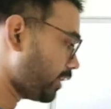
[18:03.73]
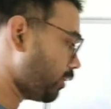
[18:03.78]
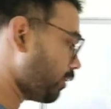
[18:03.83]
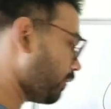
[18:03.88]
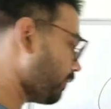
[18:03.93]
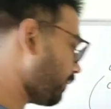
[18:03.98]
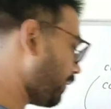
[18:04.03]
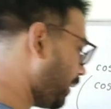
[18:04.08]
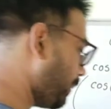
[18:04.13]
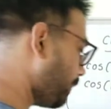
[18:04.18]

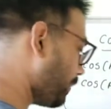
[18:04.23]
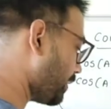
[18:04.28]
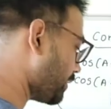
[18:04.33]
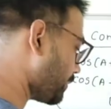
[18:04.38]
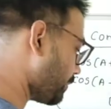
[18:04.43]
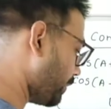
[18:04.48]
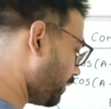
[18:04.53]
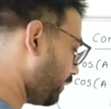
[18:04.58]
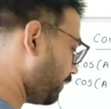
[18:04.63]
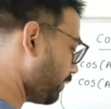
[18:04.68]
of A plus
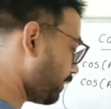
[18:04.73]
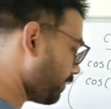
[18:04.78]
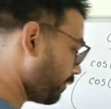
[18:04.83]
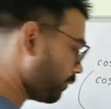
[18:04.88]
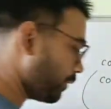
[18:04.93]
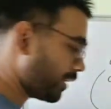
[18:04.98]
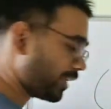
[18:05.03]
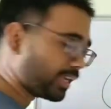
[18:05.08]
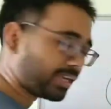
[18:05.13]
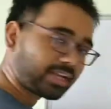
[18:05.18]
B,
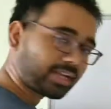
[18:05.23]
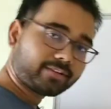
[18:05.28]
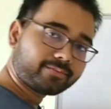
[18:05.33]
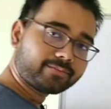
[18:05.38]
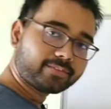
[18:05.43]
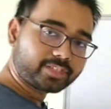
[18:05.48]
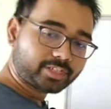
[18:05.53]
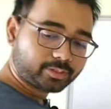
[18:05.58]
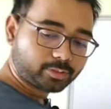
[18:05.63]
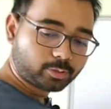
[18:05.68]
we can
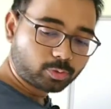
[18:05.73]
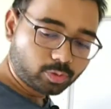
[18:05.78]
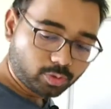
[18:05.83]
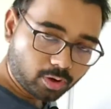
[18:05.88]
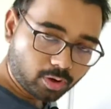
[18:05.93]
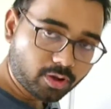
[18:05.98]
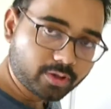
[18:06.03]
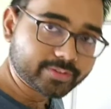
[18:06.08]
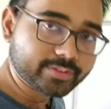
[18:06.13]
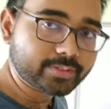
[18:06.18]
convert it to
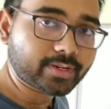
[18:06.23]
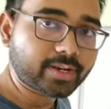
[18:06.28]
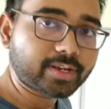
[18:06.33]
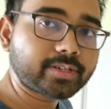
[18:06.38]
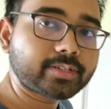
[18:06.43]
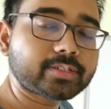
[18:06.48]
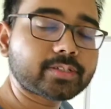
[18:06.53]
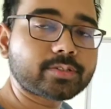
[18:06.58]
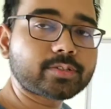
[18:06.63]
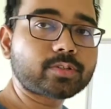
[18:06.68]
cos,
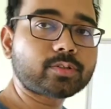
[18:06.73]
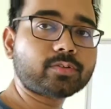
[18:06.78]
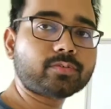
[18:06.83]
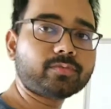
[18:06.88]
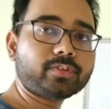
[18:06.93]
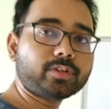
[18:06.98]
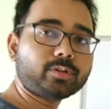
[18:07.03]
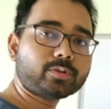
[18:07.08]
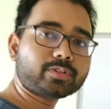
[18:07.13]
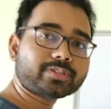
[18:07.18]
right? So
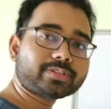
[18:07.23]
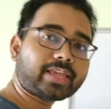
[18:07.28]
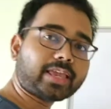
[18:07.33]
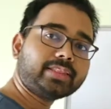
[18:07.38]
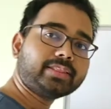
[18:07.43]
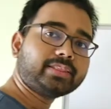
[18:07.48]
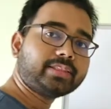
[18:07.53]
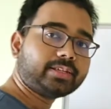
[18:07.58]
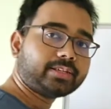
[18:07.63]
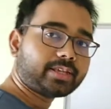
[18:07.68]
we know
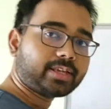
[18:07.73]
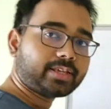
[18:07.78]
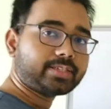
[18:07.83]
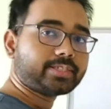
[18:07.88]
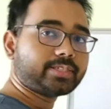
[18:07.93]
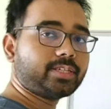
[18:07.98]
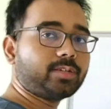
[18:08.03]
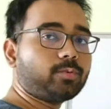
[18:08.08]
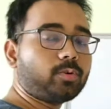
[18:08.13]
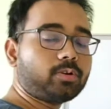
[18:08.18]
sin theta
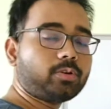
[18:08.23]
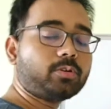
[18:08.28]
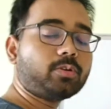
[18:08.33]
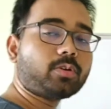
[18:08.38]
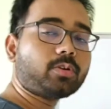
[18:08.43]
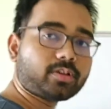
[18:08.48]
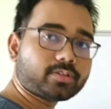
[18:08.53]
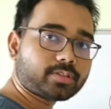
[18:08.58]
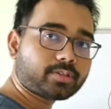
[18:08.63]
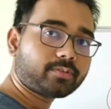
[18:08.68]
is equal to
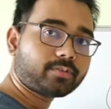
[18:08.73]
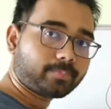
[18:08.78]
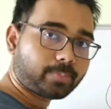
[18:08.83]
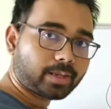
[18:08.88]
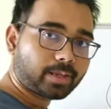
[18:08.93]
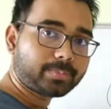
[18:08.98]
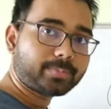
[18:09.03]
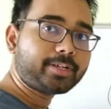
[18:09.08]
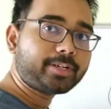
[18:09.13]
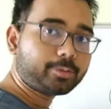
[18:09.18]
cos of
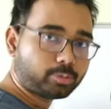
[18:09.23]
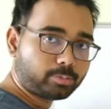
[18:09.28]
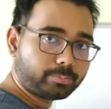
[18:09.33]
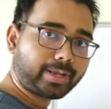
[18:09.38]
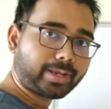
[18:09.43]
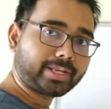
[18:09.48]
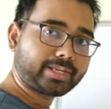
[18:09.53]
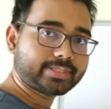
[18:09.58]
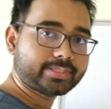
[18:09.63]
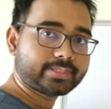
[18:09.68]
pi by 2
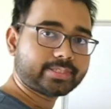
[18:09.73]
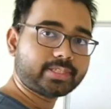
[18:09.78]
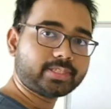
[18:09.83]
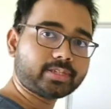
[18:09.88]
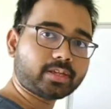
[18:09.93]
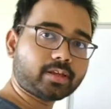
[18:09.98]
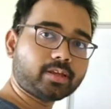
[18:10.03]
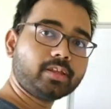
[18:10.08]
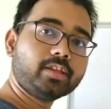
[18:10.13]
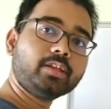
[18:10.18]
minus
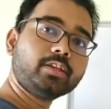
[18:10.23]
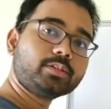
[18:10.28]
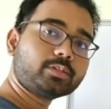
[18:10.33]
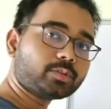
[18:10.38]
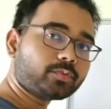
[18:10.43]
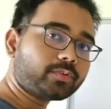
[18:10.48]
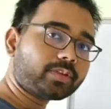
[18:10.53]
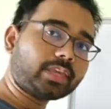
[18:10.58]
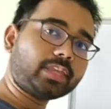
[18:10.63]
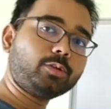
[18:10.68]
theta.
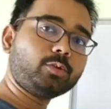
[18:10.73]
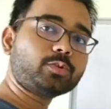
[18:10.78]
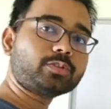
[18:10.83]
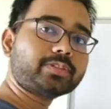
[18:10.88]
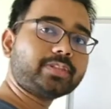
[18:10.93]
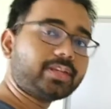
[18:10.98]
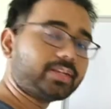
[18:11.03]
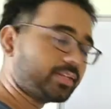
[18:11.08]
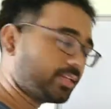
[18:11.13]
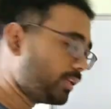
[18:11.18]
So we can use
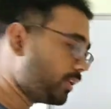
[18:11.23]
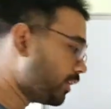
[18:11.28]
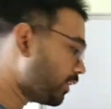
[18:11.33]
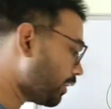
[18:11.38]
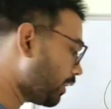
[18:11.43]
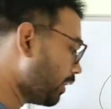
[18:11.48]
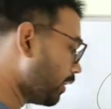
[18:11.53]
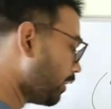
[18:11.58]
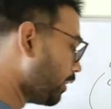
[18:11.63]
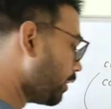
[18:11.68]
that
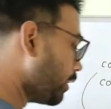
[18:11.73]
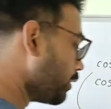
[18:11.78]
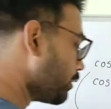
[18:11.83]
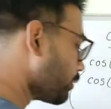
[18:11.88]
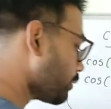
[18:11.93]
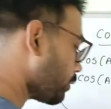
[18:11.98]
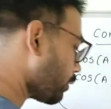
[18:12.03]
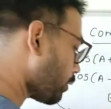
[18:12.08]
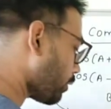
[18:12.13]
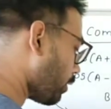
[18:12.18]
here.
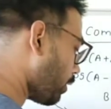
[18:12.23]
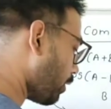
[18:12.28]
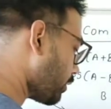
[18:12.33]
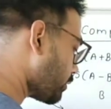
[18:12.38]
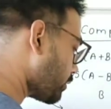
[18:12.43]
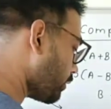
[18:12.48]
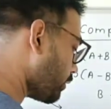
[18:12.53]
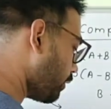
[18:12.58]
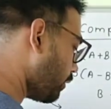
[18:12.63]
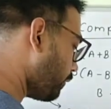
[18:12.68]
So
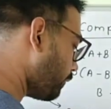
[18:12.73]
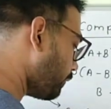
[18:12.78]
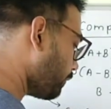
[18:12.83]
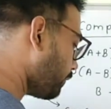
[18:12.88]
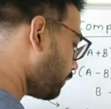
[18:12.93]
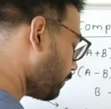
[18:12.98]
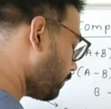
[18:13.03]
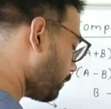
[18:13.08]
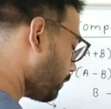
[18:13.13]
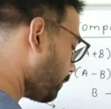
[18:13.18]
cos of
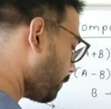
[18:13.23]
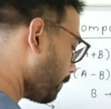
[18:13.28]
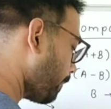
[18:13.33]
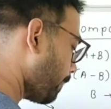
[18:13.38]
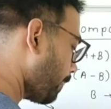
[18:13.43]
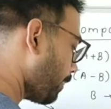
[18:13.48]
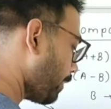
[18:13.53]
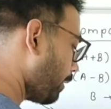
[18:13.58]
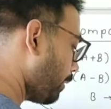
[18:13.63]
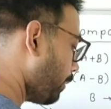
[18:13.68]

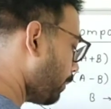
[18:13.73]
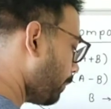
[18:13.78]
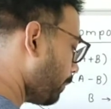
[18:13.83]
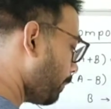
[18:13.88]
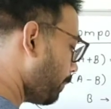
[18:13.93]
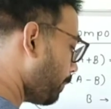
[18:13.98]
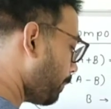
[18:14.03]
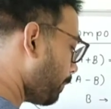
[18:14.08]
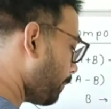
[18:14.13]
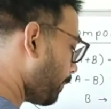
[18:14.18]

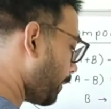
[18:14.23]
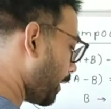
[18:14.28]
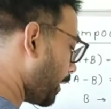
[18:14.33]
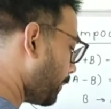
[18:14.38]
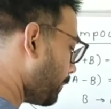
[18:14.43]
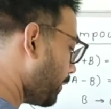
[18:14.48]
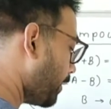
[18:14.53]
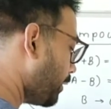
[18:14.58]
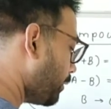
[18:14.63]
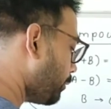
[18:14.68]
pi
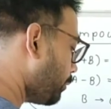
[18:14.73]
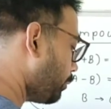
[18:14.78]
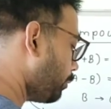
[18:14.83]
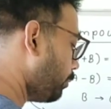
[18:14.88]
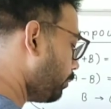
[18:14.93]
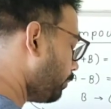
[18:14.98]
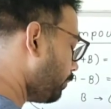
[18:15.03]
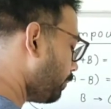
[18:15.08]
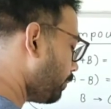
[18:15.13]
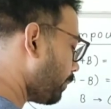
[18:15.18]
by
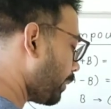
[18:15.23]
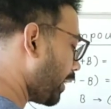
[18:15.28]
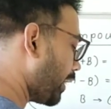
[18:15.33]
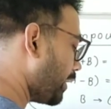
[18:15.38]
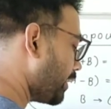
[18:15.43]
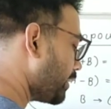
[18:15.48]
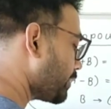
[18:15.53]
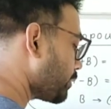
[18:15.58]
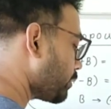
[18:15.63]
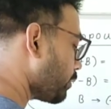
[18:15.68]
2
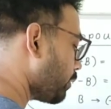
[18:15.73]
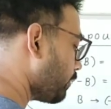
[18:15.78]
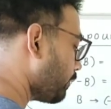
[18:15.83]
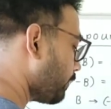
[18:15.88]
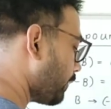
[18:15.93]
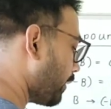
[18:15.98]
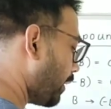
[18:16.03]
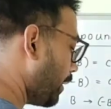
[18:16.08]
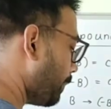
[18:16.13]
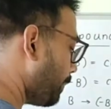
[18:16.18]
minus
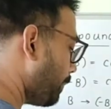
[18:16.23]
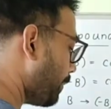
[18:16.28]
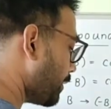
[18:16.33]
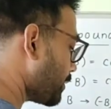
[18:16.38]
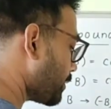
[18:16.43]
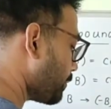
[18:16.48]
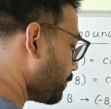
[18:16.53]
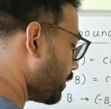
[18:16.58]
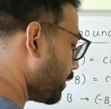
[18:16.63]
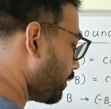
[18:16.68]
of A
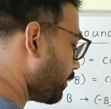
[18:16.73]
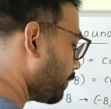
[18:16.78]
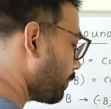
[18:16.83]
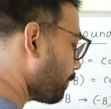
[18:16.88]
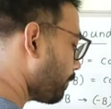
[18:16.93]
plus B.